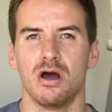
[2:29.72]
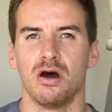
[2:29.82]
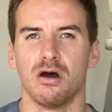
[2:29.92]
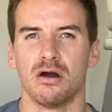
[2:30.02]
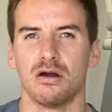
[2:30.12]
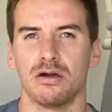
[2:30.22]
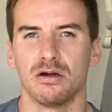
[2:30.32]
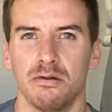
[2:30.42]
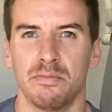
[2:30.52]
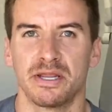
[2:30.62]
are
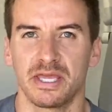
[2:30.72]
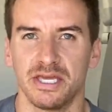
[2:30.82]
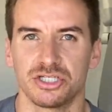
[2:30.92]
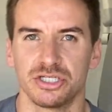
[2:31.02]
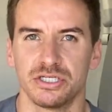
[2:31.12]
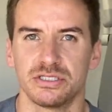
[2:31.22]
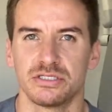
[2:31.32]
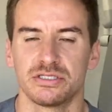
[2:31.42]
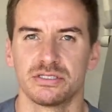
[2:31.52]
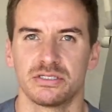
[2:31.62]

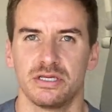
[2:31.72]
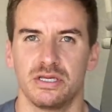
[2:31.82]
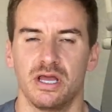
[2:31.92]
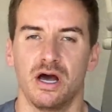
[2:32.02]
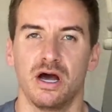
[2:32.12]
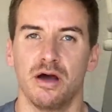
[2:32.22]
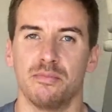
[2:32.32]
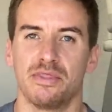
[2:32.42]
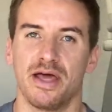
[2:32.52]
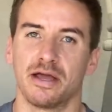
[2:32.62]
medications
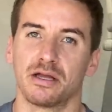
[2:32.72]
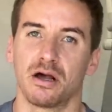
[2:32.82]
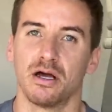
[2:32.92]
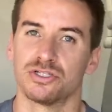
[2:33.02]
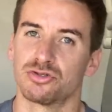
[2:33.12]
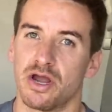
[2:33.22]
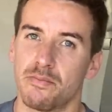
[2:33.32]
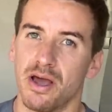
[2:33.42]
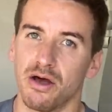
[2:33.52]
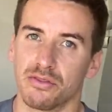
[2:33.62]
um, that cause dry
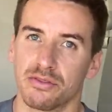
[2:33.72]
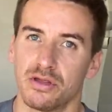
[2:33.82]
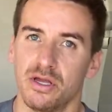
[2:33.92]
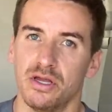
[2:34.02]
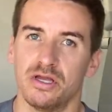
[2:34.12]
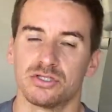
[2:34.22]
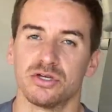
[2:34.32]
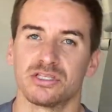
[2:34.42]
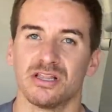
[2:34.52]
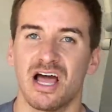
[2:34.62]
mouth. So
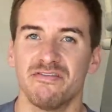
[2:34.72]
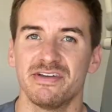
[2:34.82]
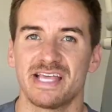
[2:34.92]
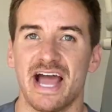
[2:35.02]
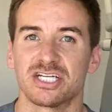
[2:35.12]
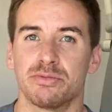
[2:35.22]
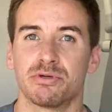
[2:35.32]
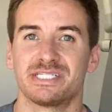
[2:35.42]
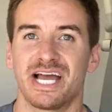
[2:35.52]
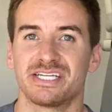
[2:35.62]
saliva is actually
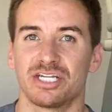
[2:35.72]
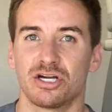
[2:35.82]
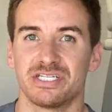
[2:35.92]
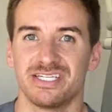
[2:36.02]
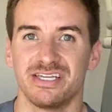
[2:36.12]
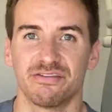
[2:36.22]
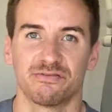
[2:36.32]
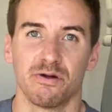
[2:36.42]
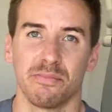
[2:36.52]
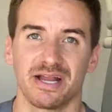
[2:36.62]
protecting our teeth
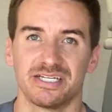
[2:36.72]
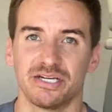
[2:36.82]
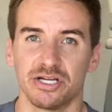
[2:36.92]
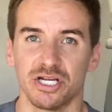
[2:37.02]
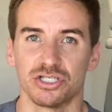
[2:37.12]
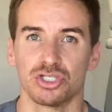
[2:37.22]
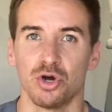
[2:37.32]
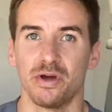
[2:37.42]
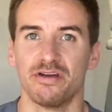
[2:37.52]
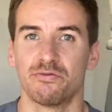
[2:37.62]
from bacteria.
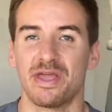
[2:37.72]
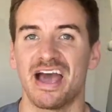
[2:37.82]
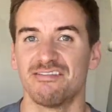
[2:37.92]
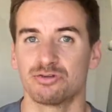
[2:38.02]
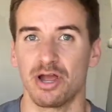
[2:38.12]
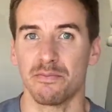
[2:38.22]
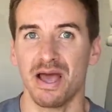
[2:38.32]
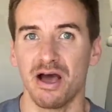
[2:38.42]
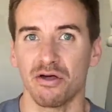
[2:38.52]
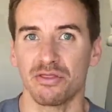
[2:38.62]
So if we have dry
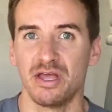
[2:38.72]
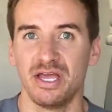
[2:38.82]
mouth,